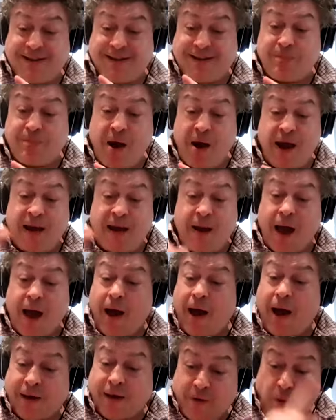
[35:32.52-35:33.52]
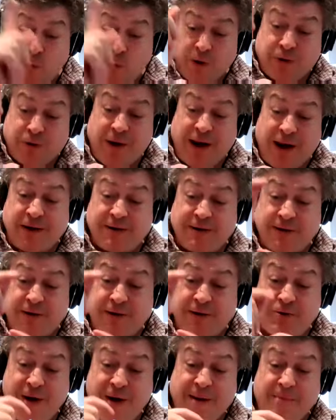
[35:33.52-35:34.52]
my all credit to the
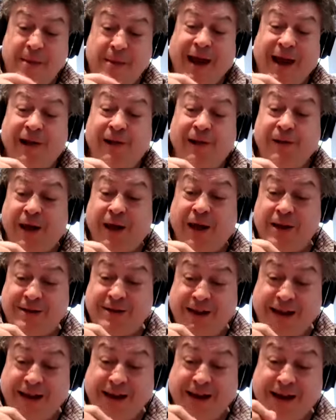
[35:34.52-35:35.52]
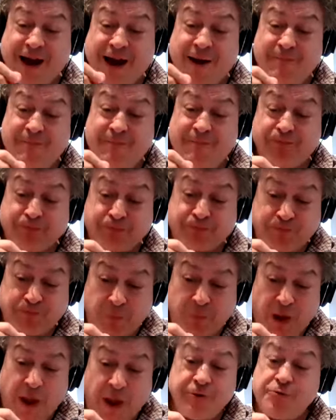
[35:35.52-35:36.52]
direct mail and the um,
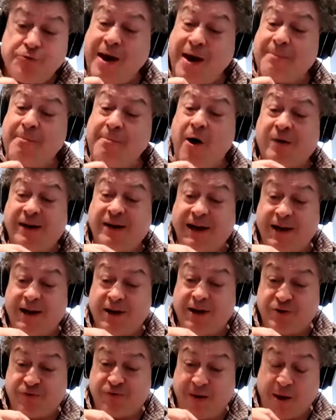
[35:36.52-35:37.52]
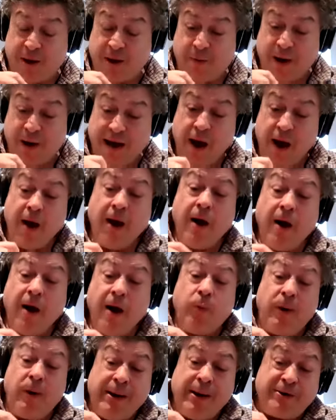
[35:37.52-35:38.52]
direct marketing industry. By the way,
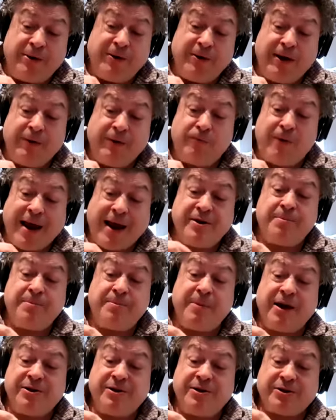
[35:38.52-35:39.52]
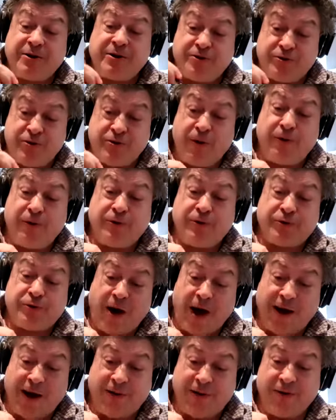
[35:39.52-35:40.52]
we were doing randomized control
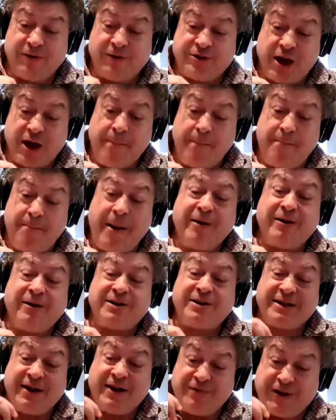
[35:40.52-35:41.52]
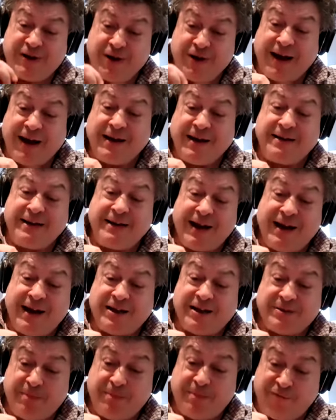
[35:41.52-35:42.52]
trials about seventy or eighty
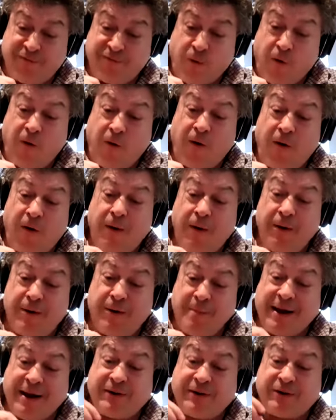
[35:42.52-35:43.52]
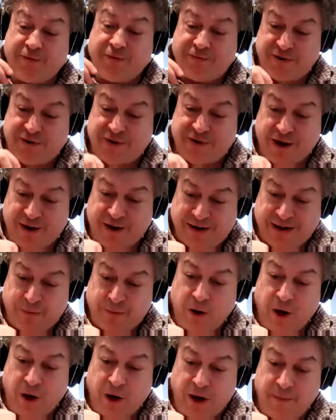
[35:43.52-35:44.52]
years before the medical fraternity
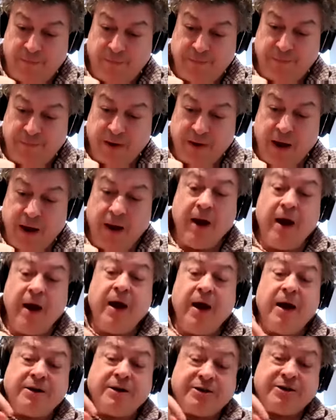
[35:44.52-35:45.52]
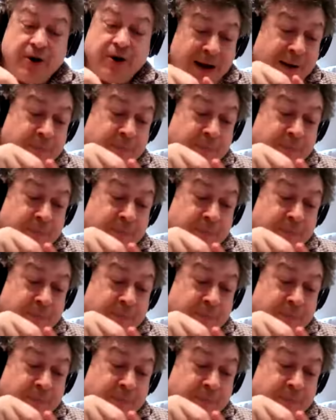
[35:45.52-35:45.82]
were. Yeah. So it was